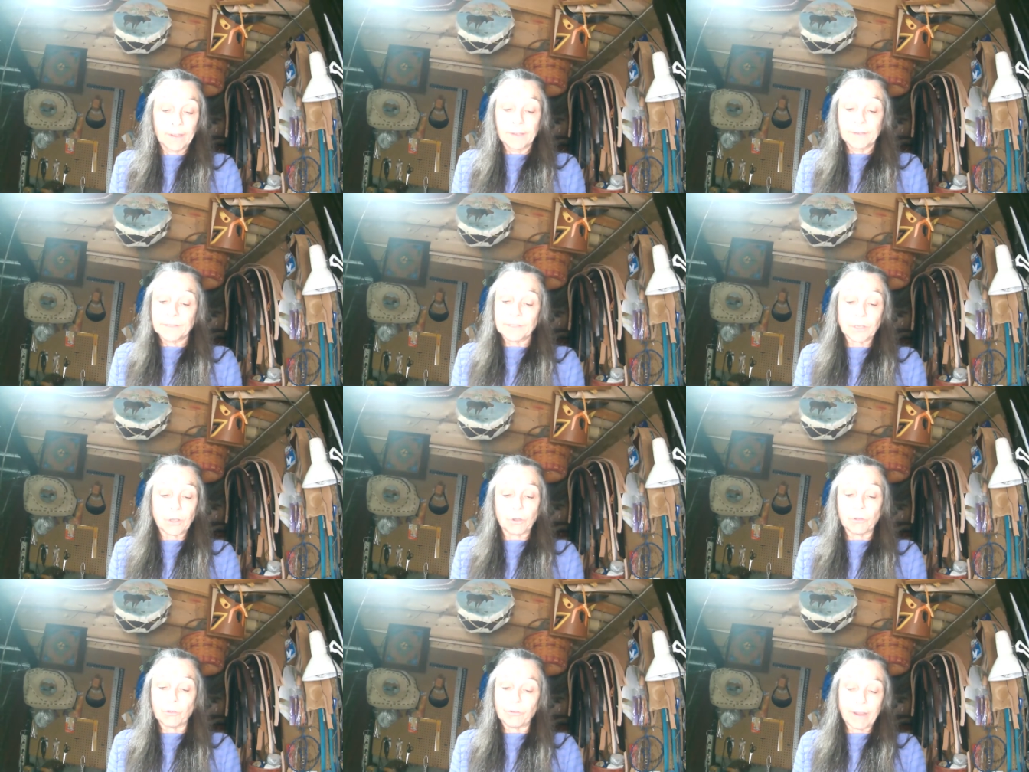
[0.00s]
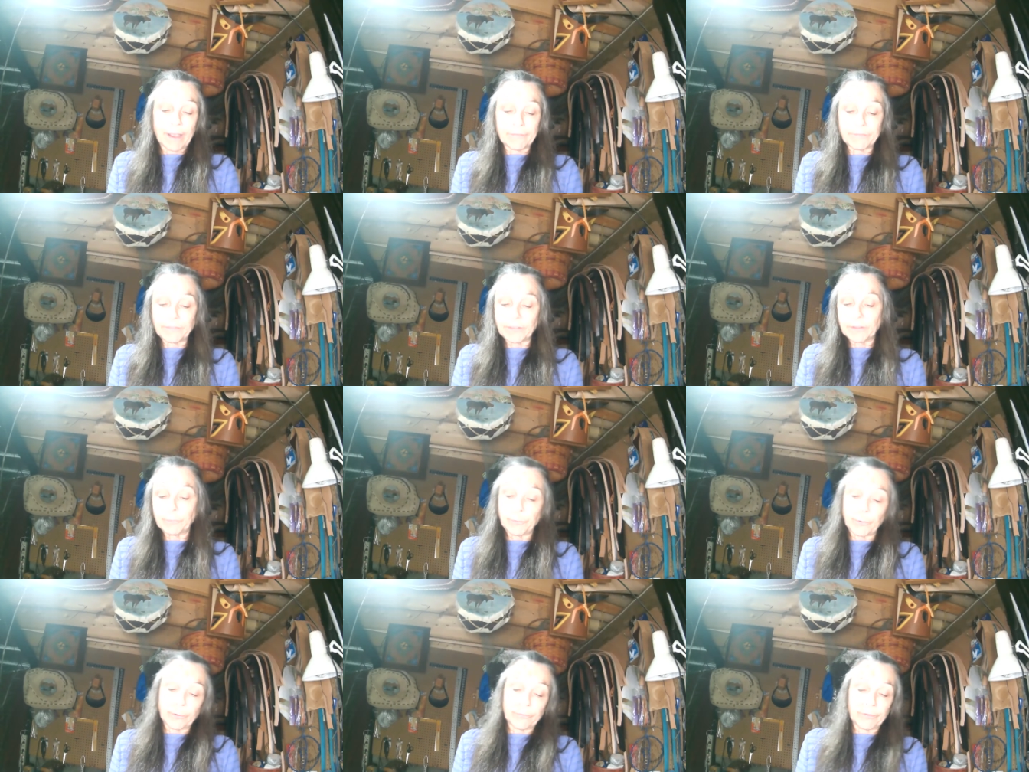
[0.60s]
So, crafting
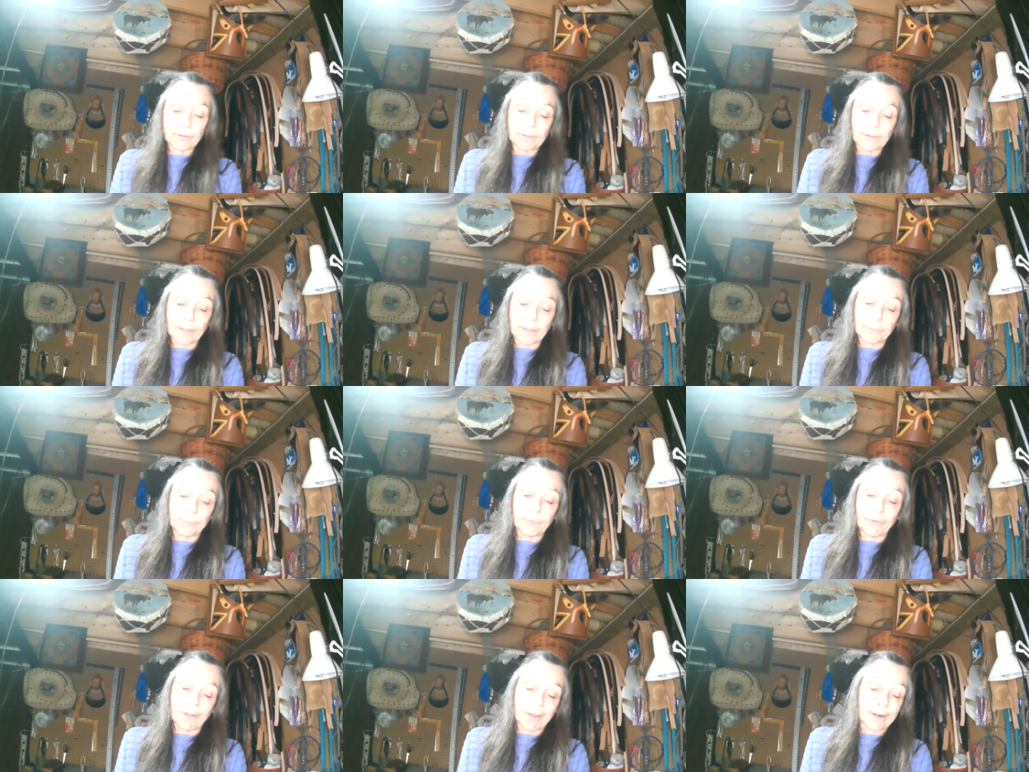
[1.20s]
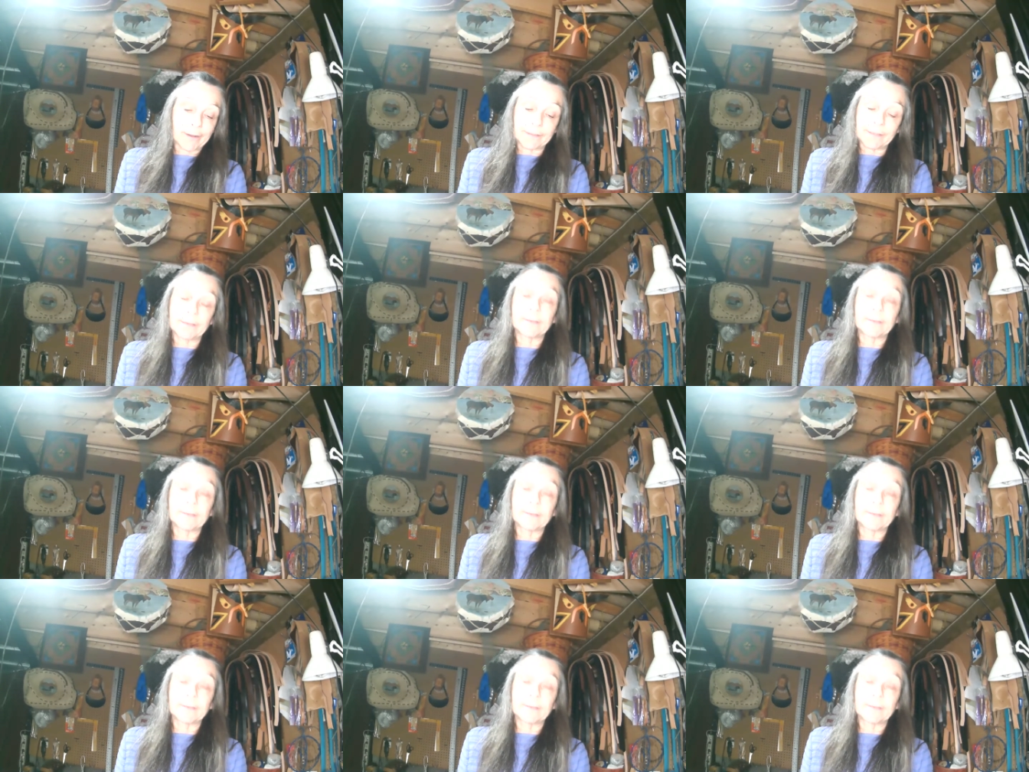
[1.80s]
the perfect leather product